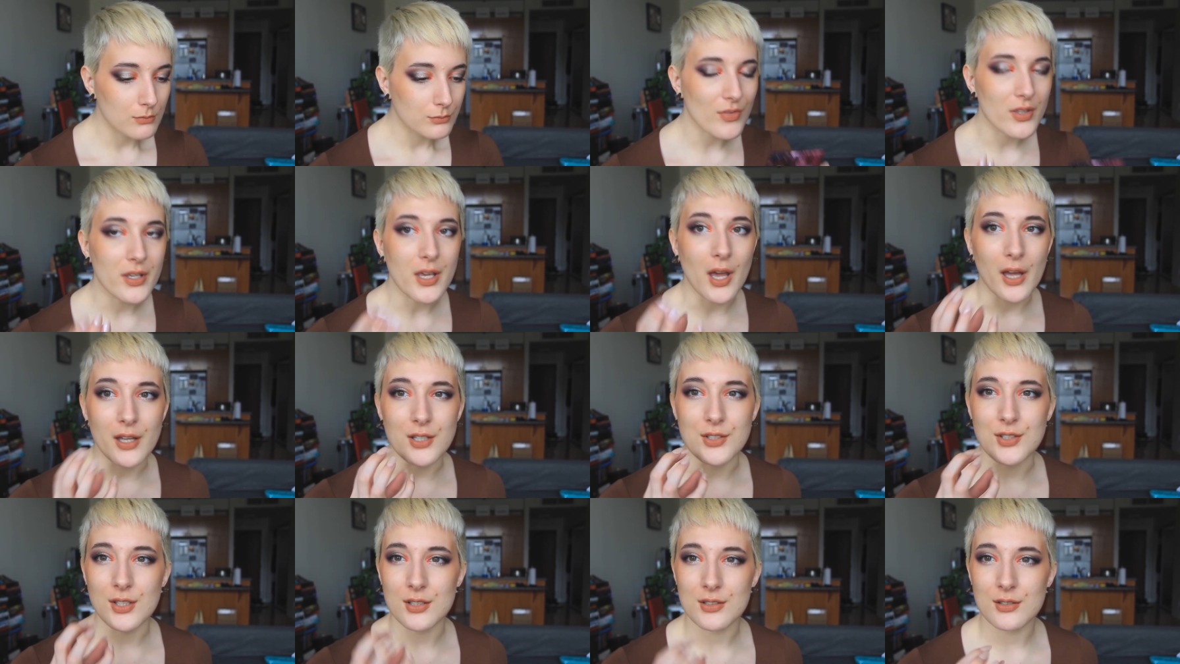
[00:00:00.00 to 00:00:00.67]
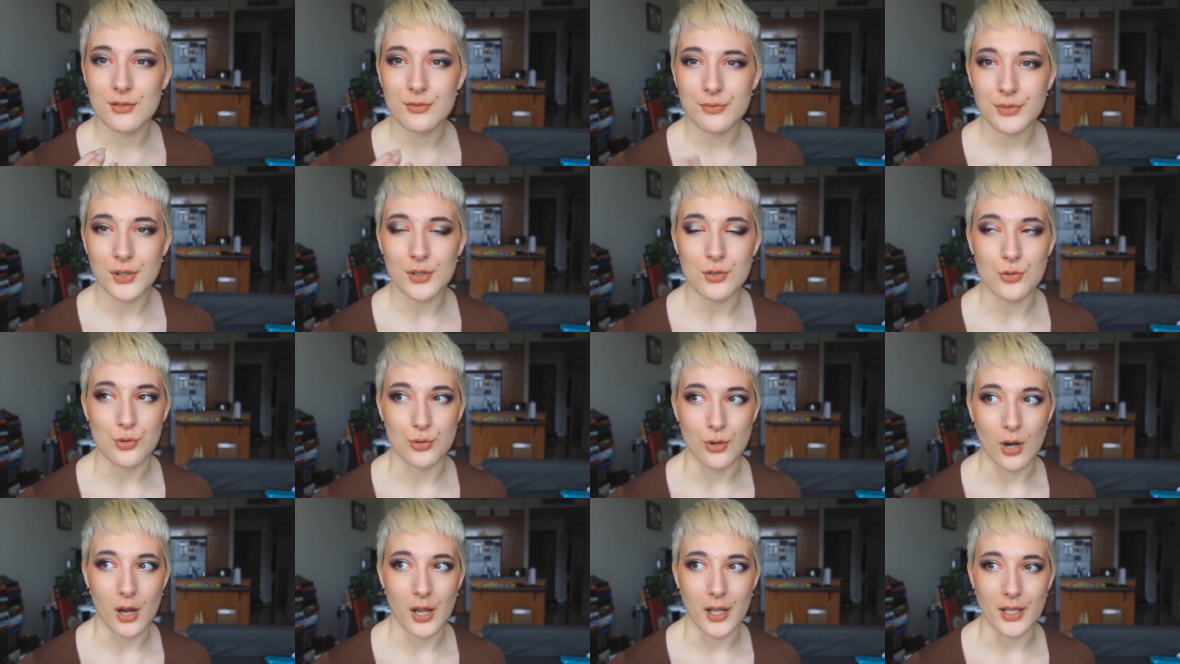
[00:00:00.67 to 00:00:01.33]
Yeah, it doesn't feel
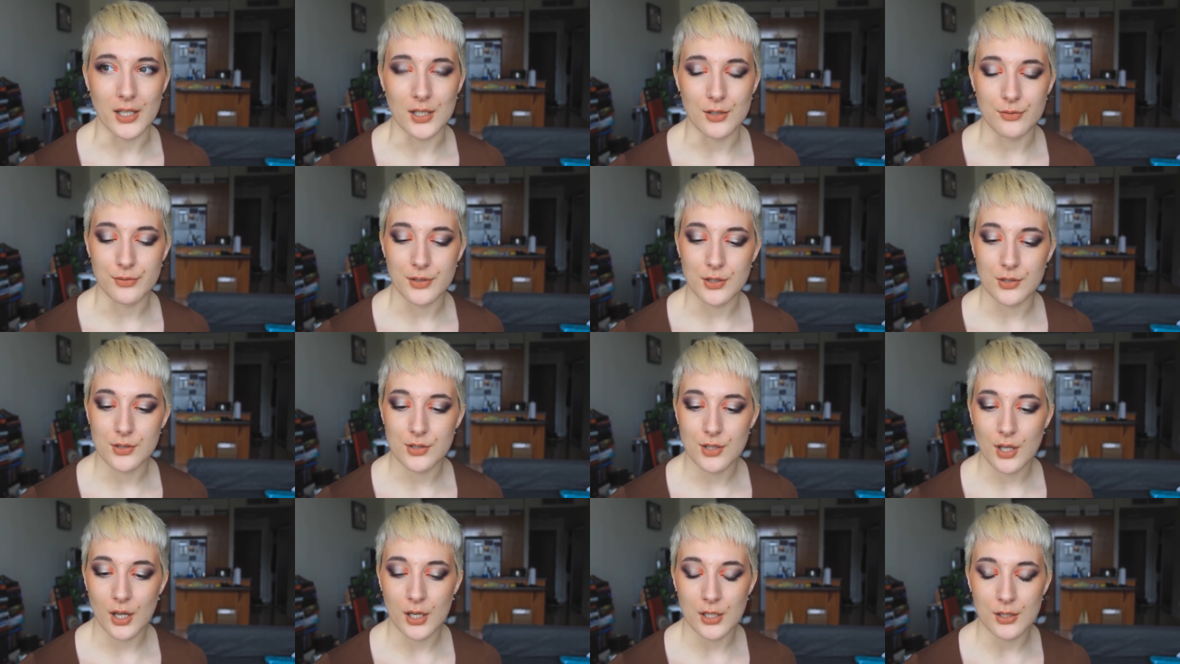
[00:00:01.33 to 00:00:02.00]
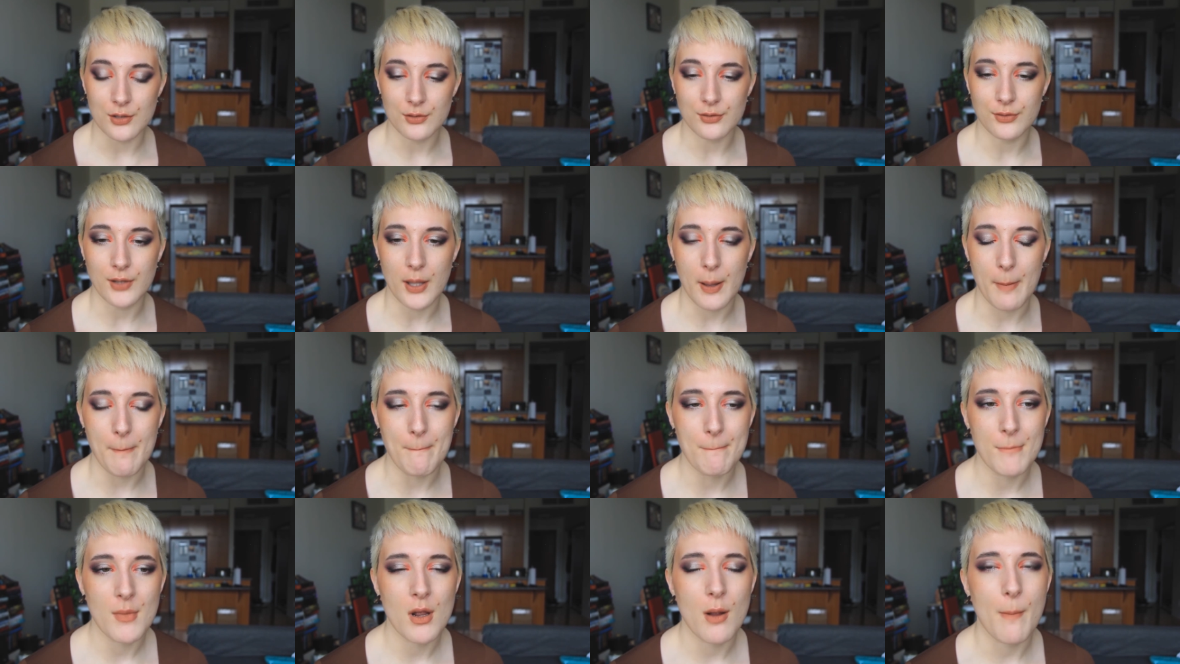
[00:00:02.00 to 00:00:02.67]
drying. It feels kind of like
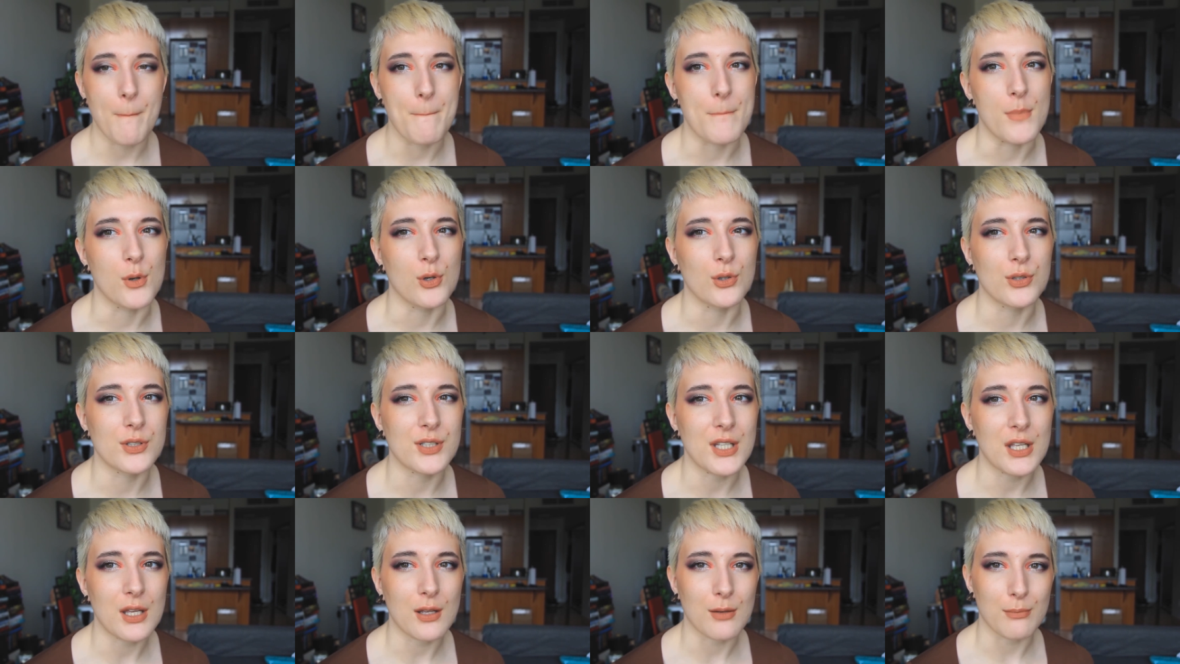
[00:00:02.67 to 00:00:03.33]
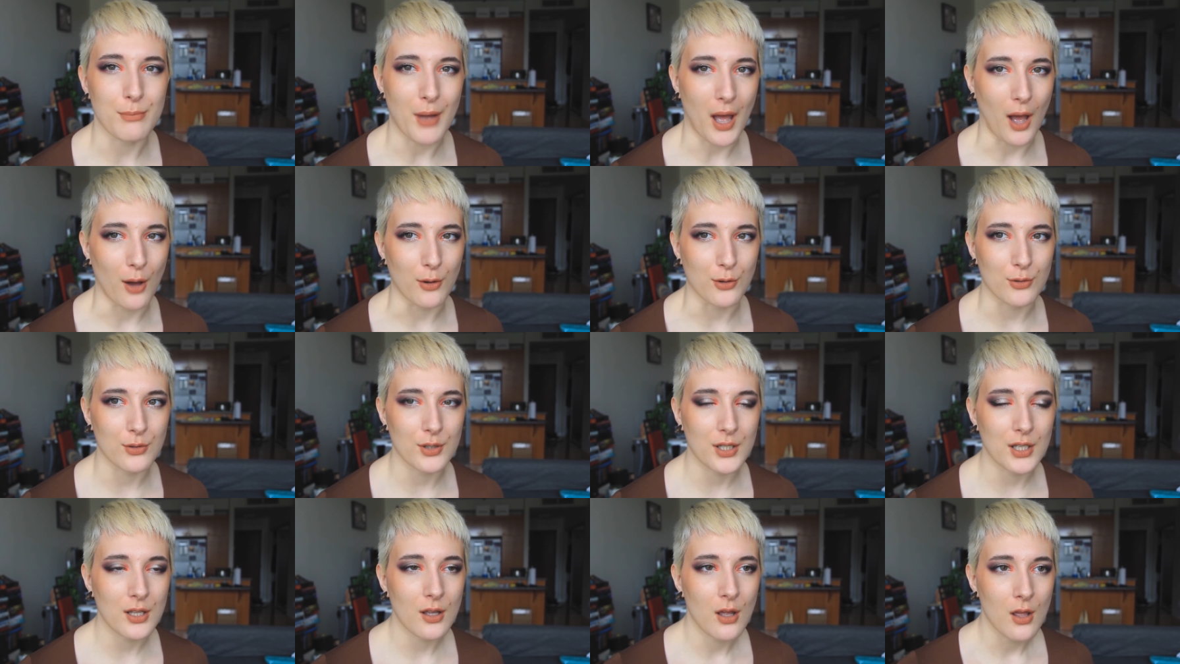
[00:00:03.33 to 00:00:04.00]
moussey and
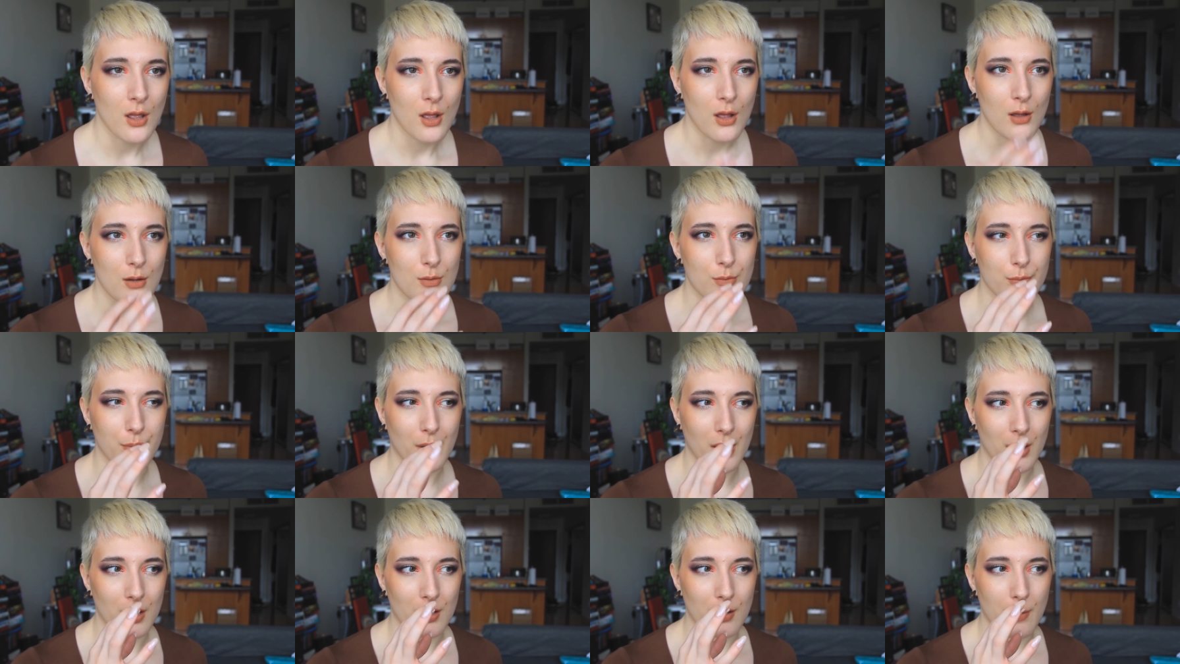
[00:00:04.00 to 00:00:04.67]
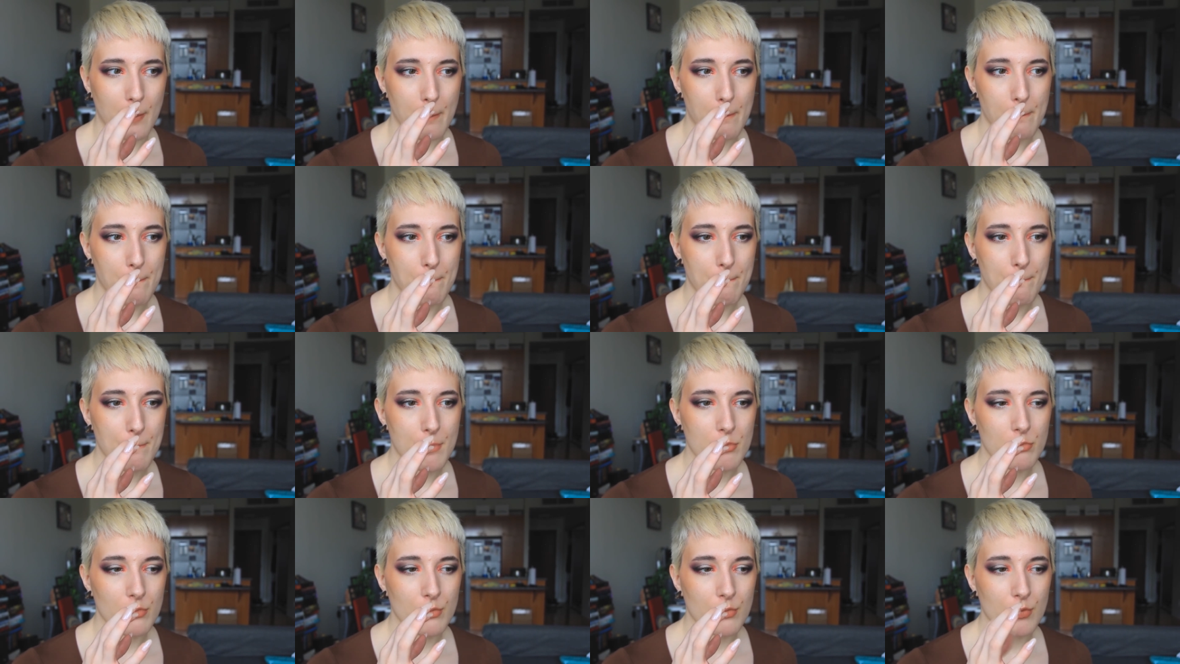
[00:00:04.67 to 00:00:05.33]
powdery, but
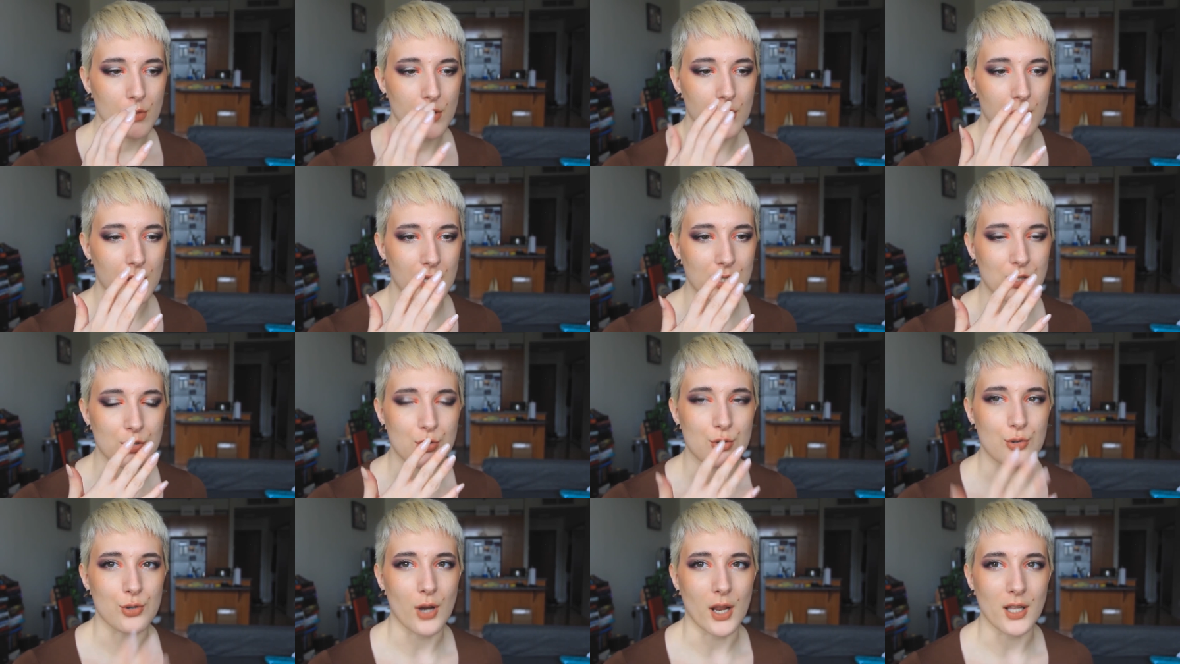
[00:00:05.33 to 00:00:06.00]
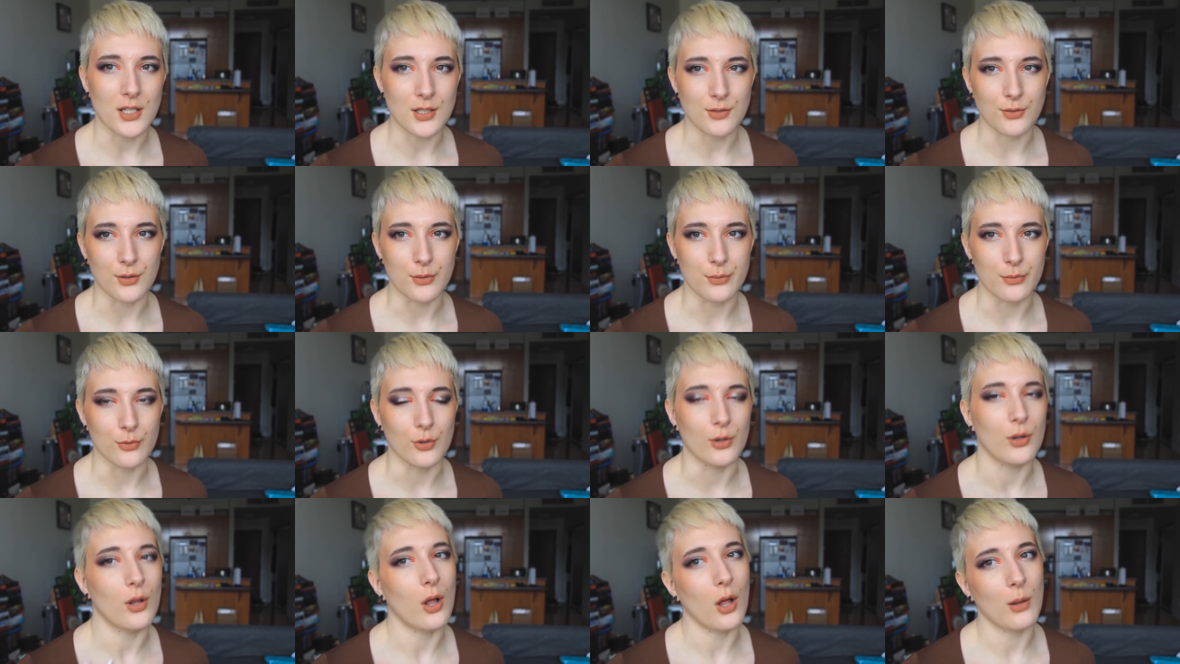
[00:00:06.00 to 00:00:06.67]
it's transfer,
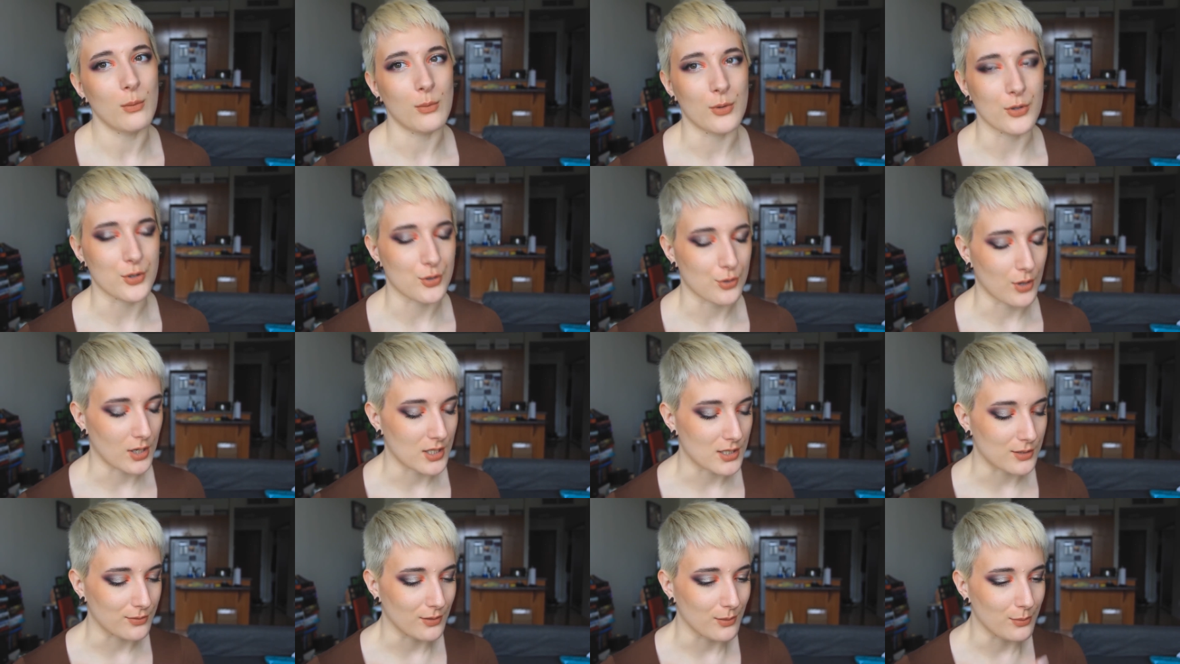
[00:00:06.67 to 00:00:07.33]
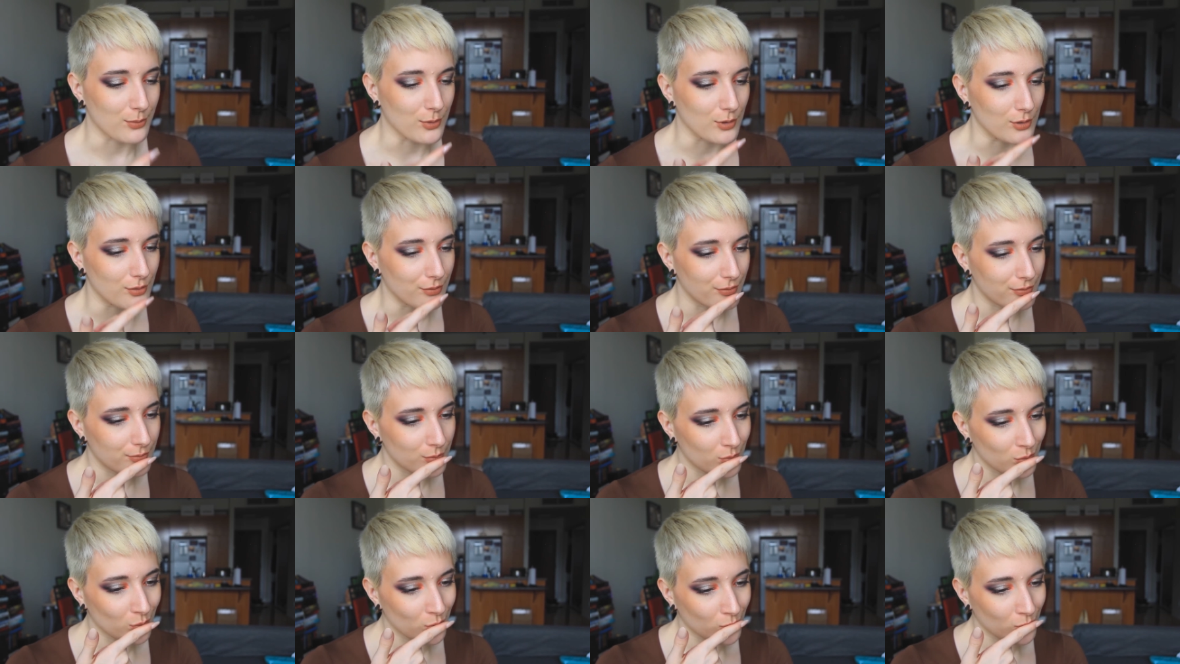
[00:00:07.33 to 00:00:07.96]
well, almost transfer proof.